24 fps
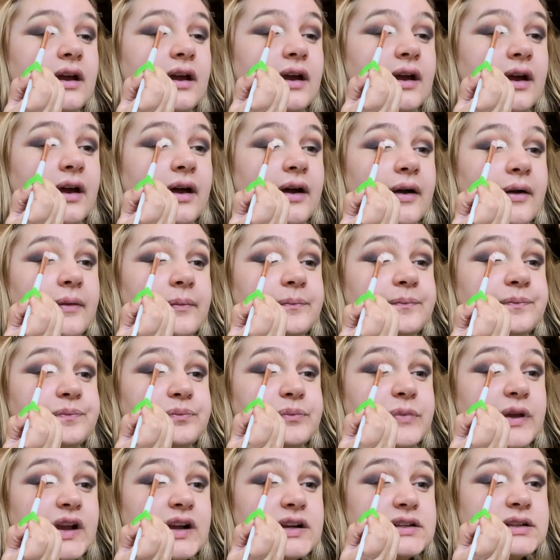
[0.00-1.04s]
um,
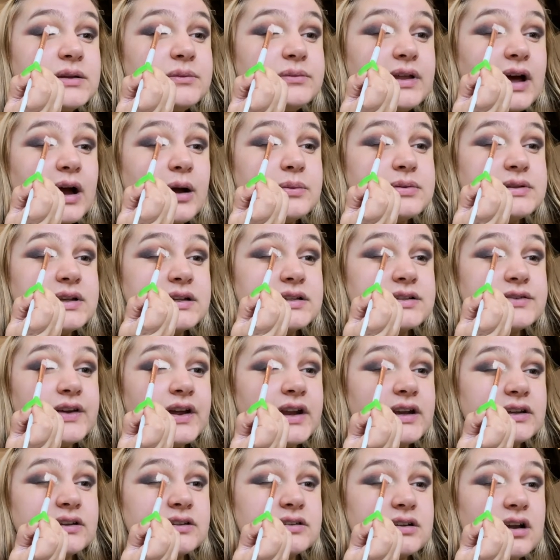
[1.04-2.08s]
because I'm that obsessed with it
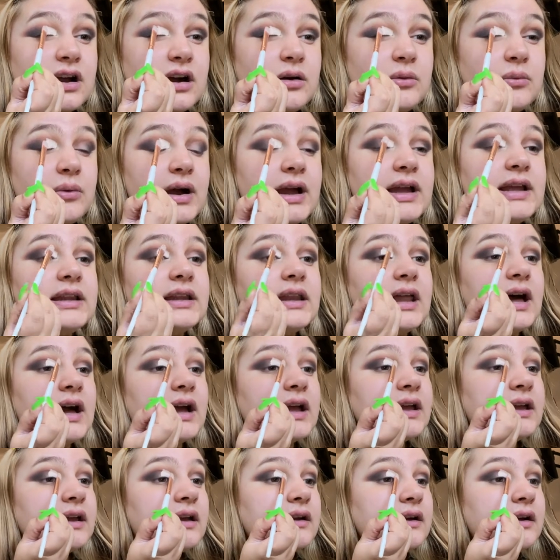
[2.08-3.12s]
and I just can't wait
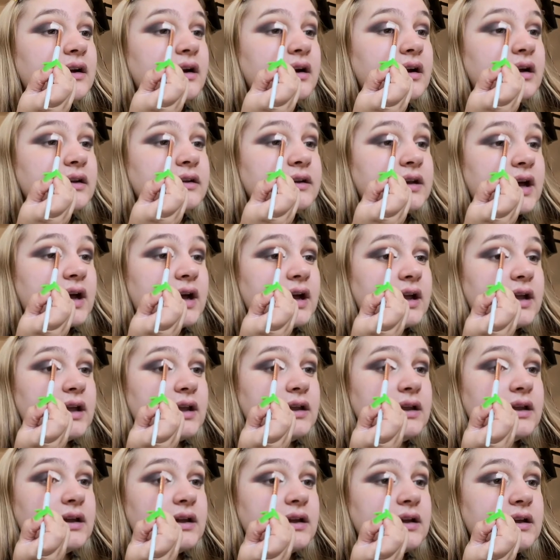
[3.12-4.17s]
like a day.